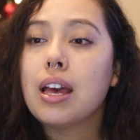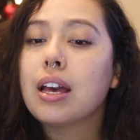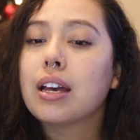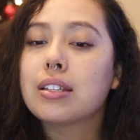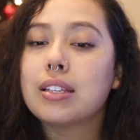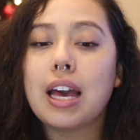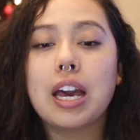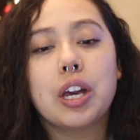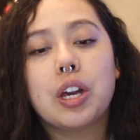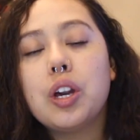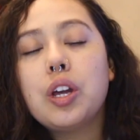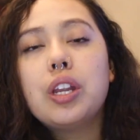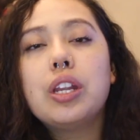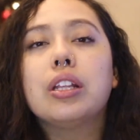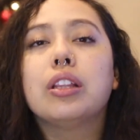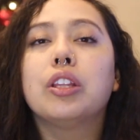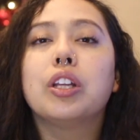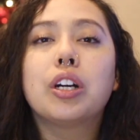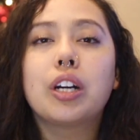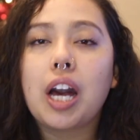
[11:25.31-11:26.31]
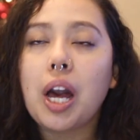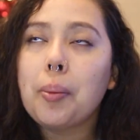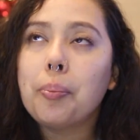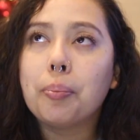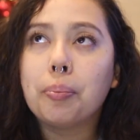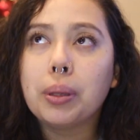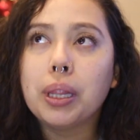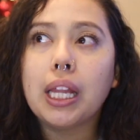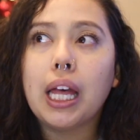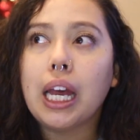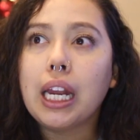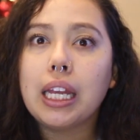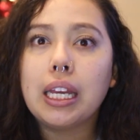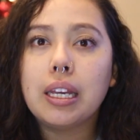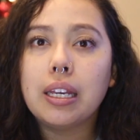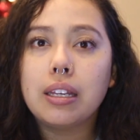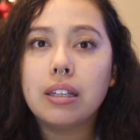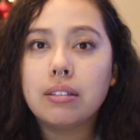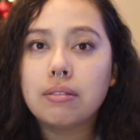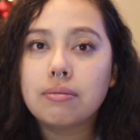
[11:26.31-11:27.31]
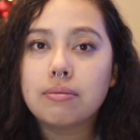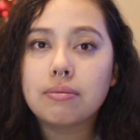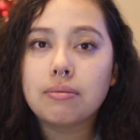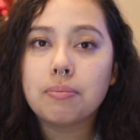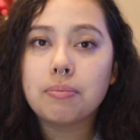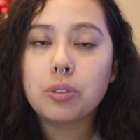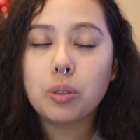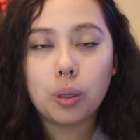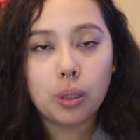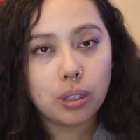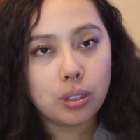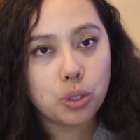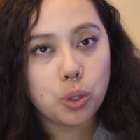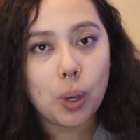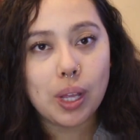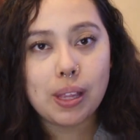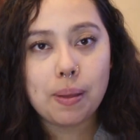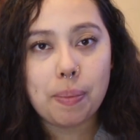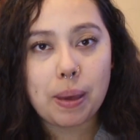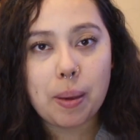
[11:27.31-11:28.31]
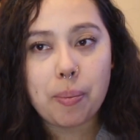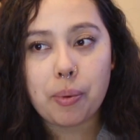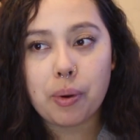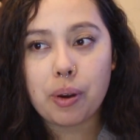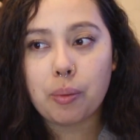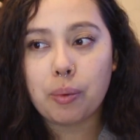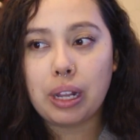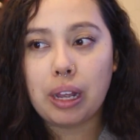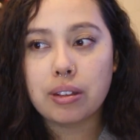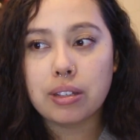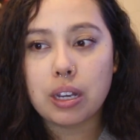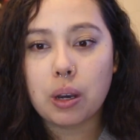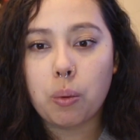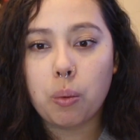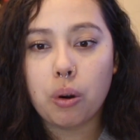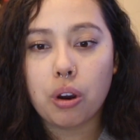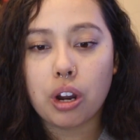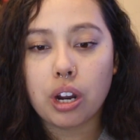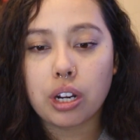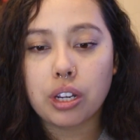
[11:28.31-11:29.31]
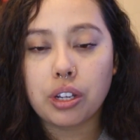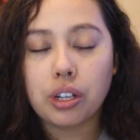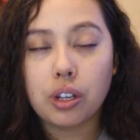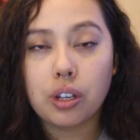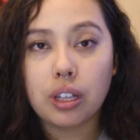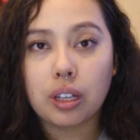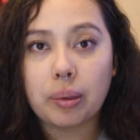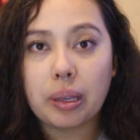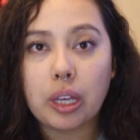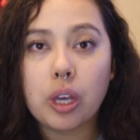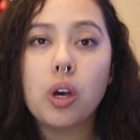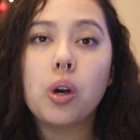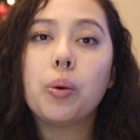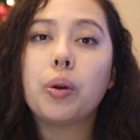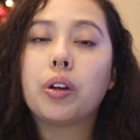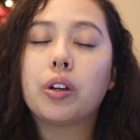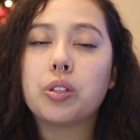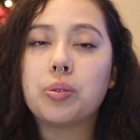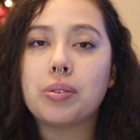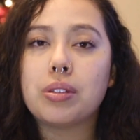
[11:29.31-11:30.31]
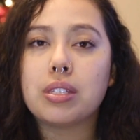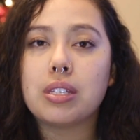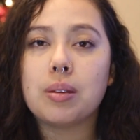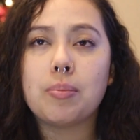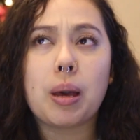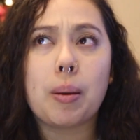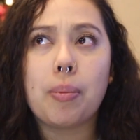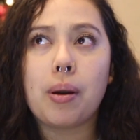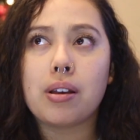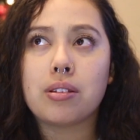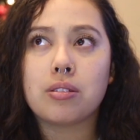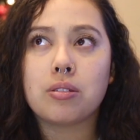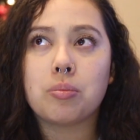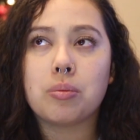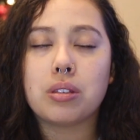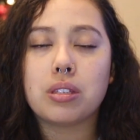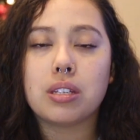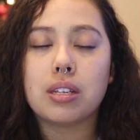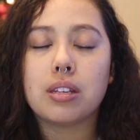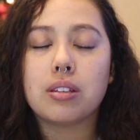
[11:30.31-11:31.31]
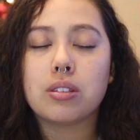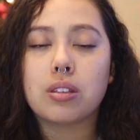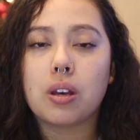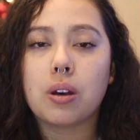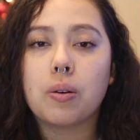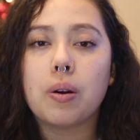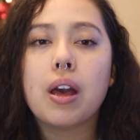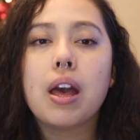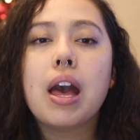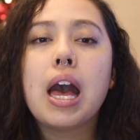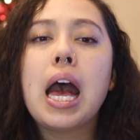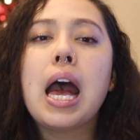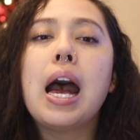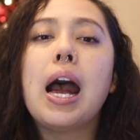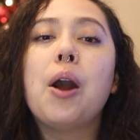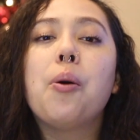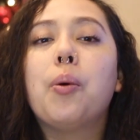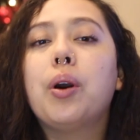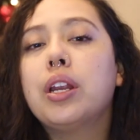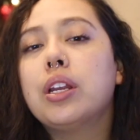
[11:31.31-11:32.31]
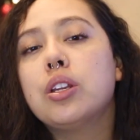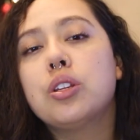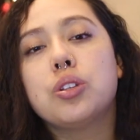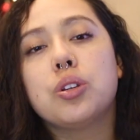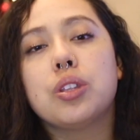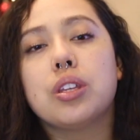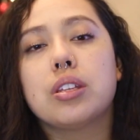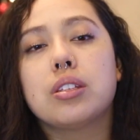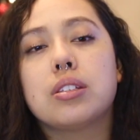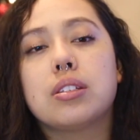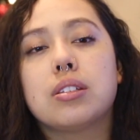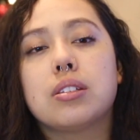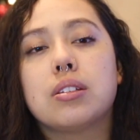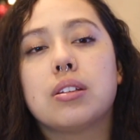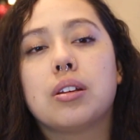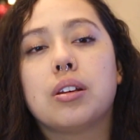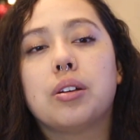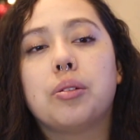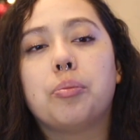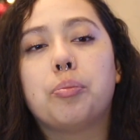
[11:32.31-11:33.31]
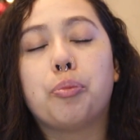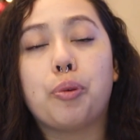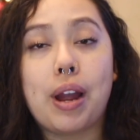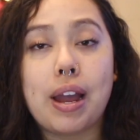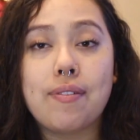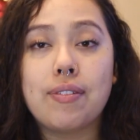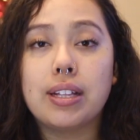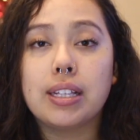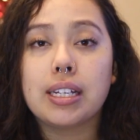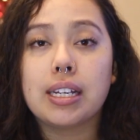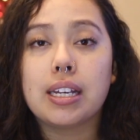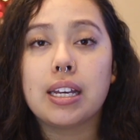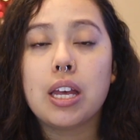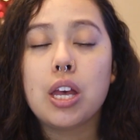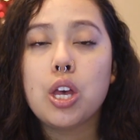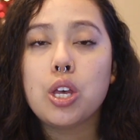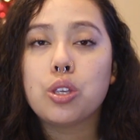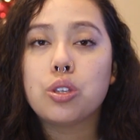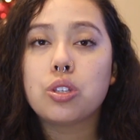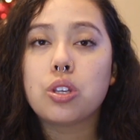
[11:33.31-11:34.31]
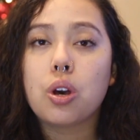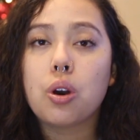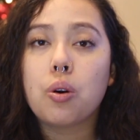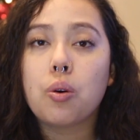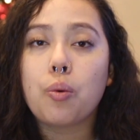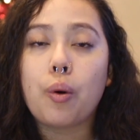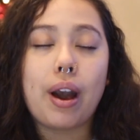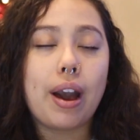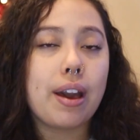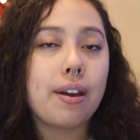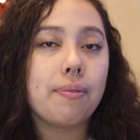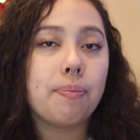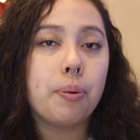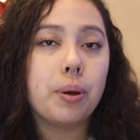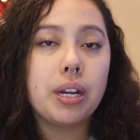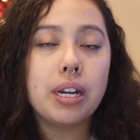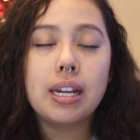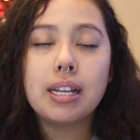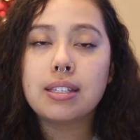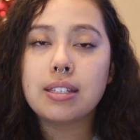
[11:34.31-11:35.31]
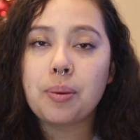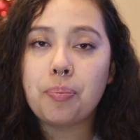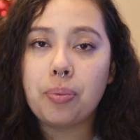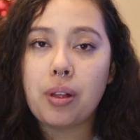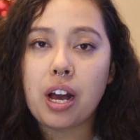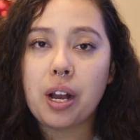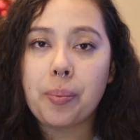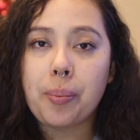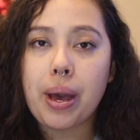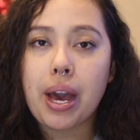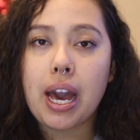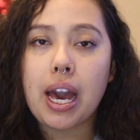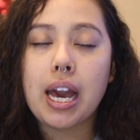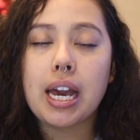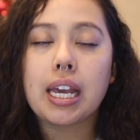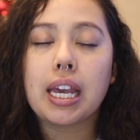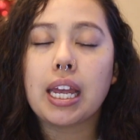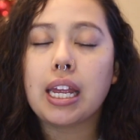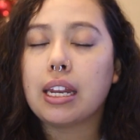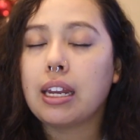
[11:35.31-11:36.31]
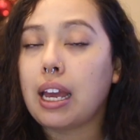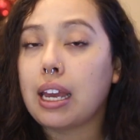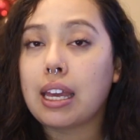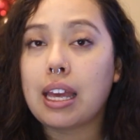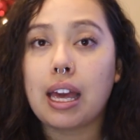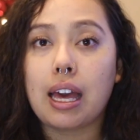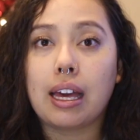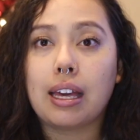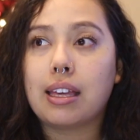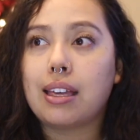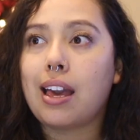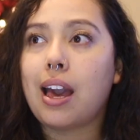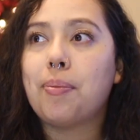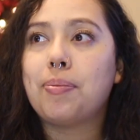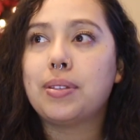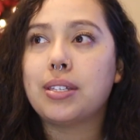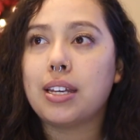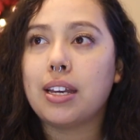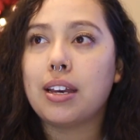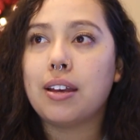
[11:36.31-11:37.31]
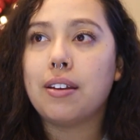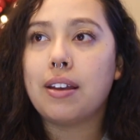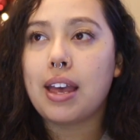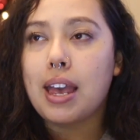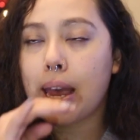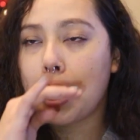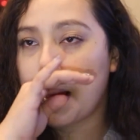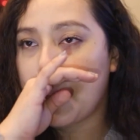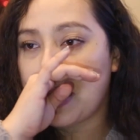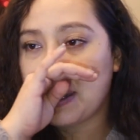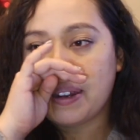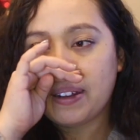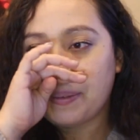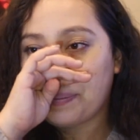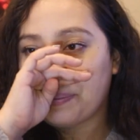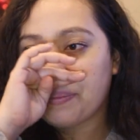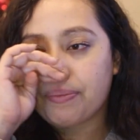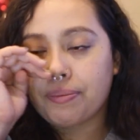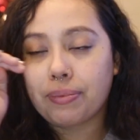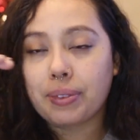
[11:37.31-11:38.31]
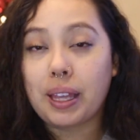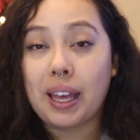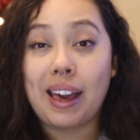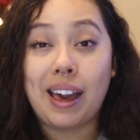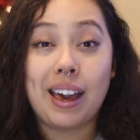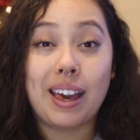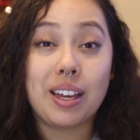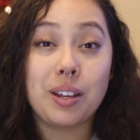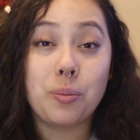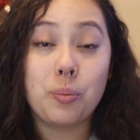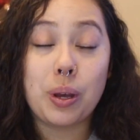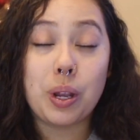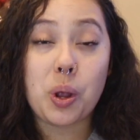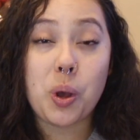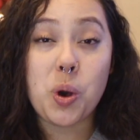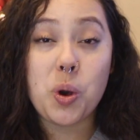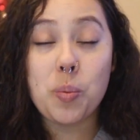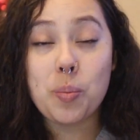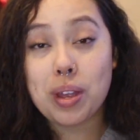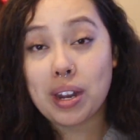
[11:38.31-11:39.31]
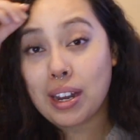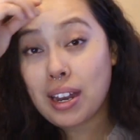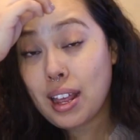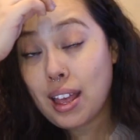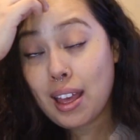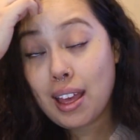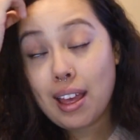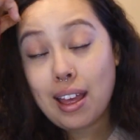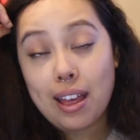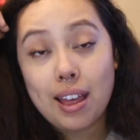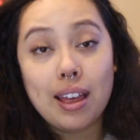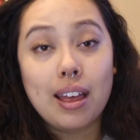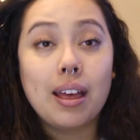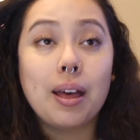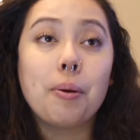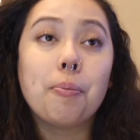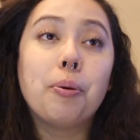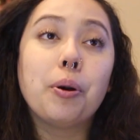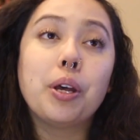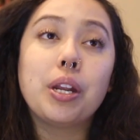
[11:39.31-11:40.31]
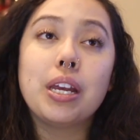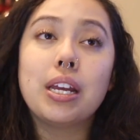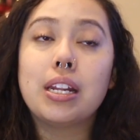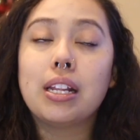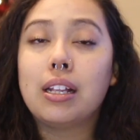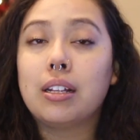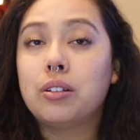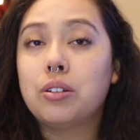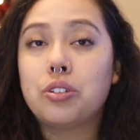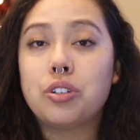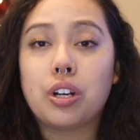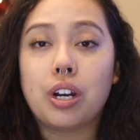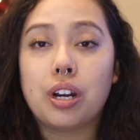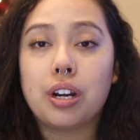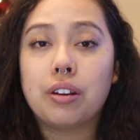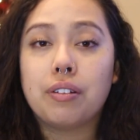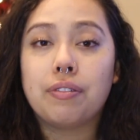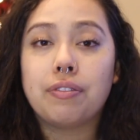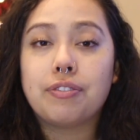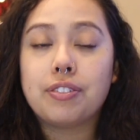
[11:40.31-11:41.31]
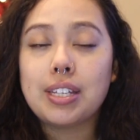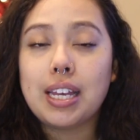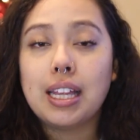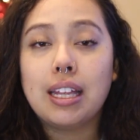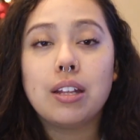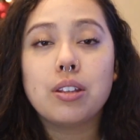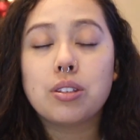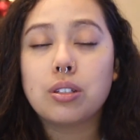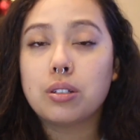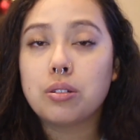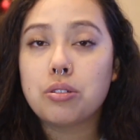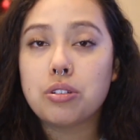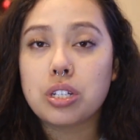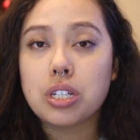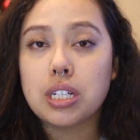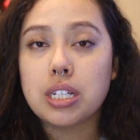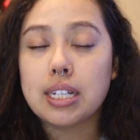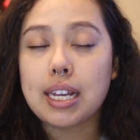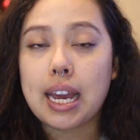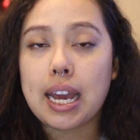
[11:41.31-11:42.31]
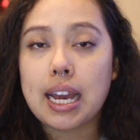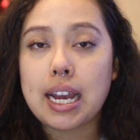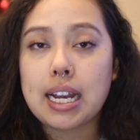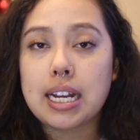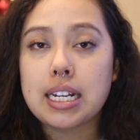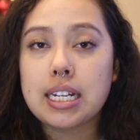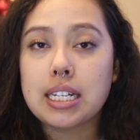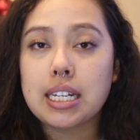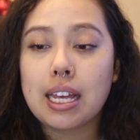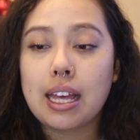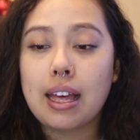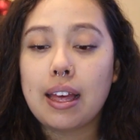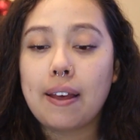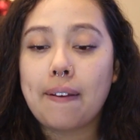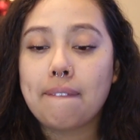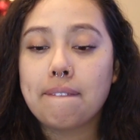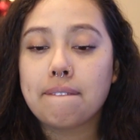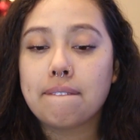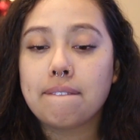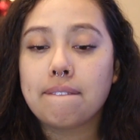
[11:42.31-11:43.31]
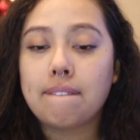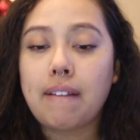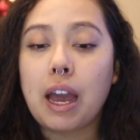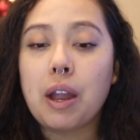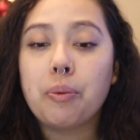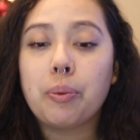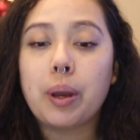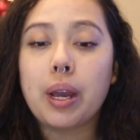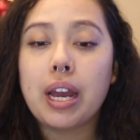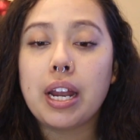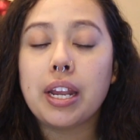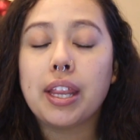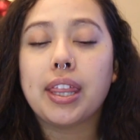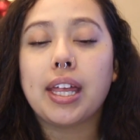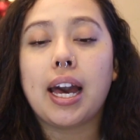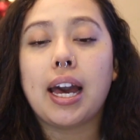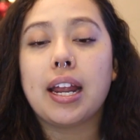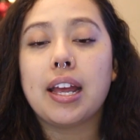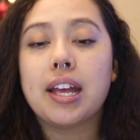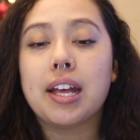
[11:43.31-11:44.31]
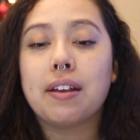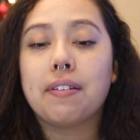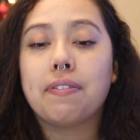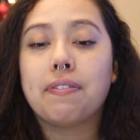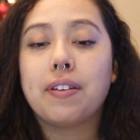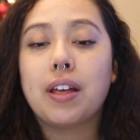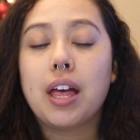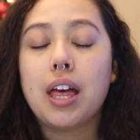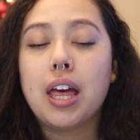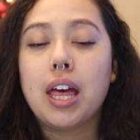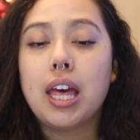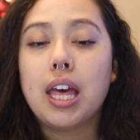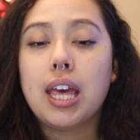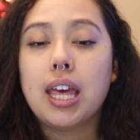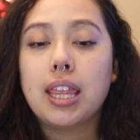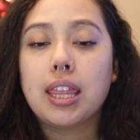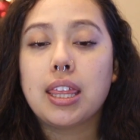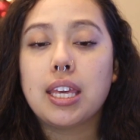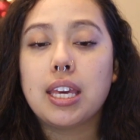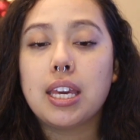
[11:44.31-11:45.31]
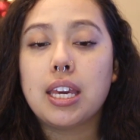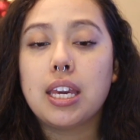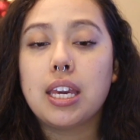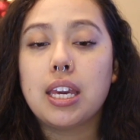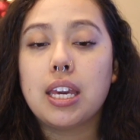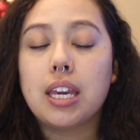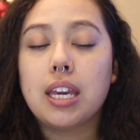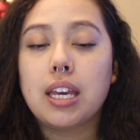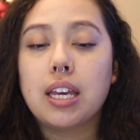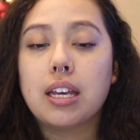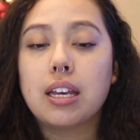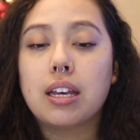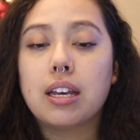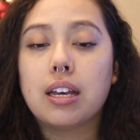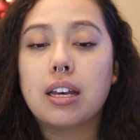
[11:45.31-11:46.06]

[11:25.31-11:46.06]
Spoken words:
Because I couldn't look up bloody toilet paper while I was at work. You know, like my coworkers would see, my bosses would see. So I wanted to do this privately. So I put it in a Ziploc bag and I kept it, and I went home and put it in a little jar of saline solution. And I read that if the